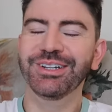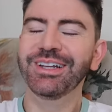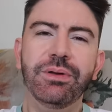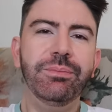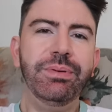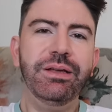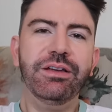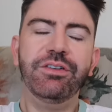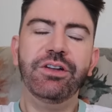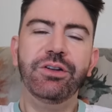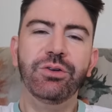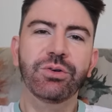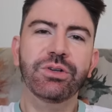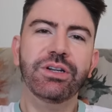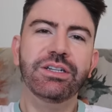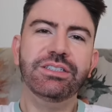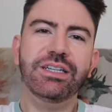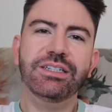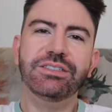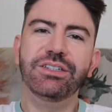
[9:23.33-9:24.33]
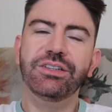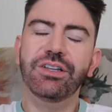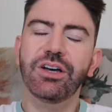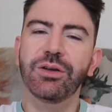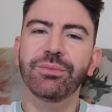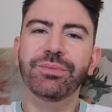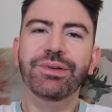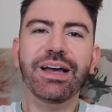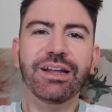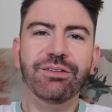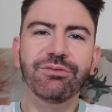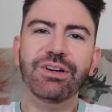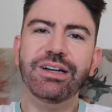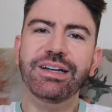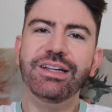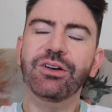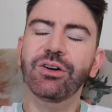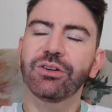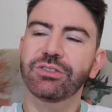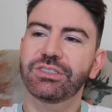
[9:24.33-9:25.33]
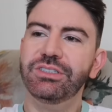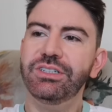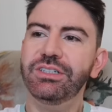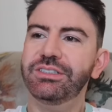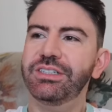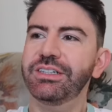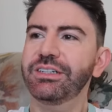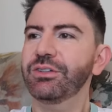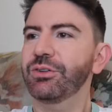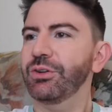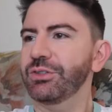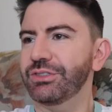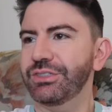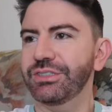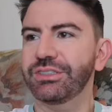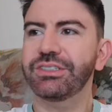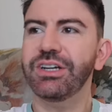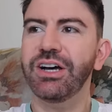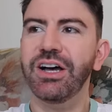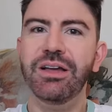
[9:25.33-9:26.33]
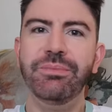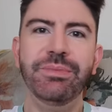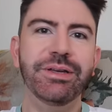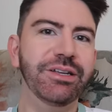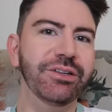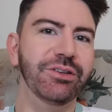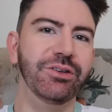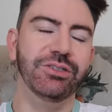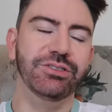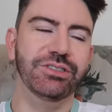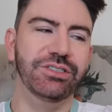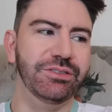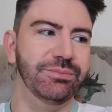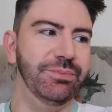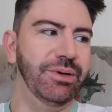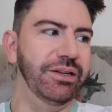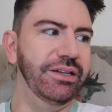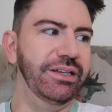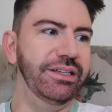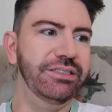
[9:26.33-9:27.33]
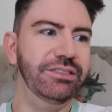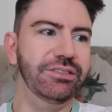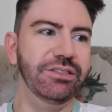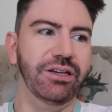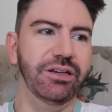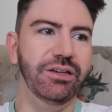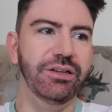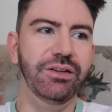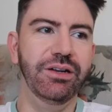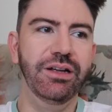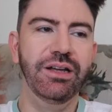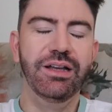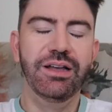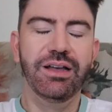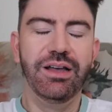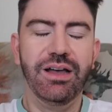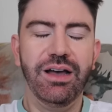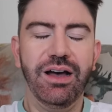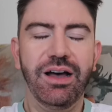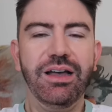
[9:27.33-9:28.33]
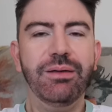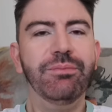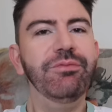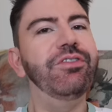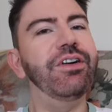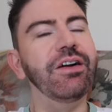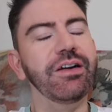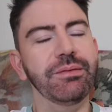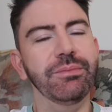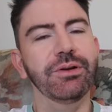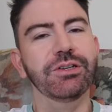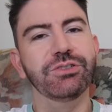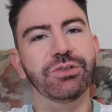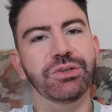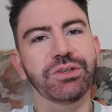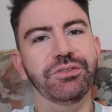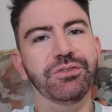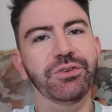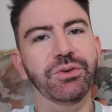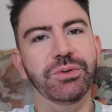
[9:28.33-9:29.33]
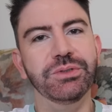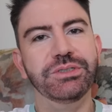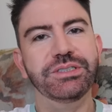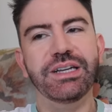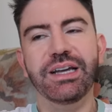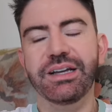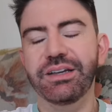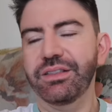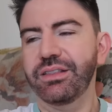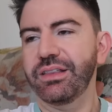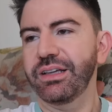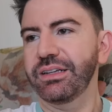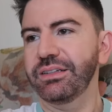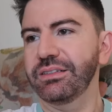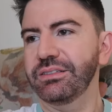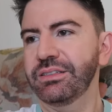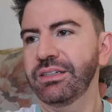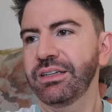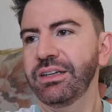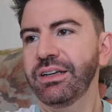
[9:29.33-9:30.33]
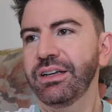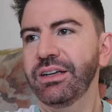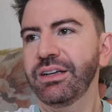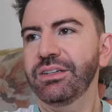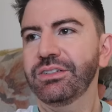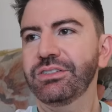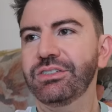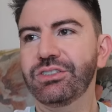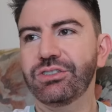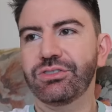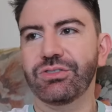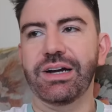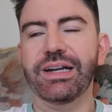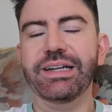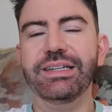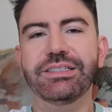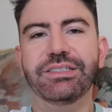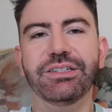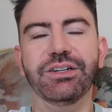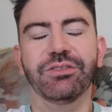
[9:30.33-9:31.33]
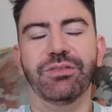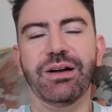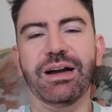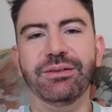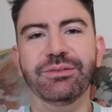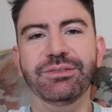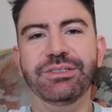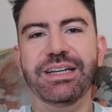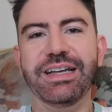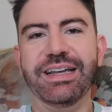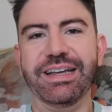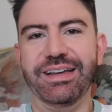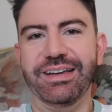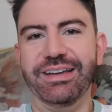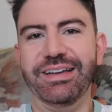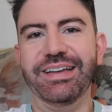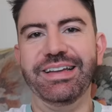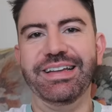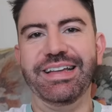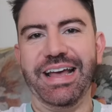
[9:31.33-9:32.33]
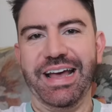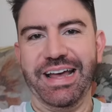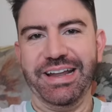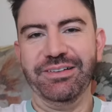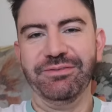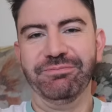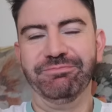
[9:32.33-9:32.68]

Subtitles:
But a bit of an organisation at home can really cost us. It can cost us time, it can cost us money. So I'm very much looking forward to getting things straight around here again.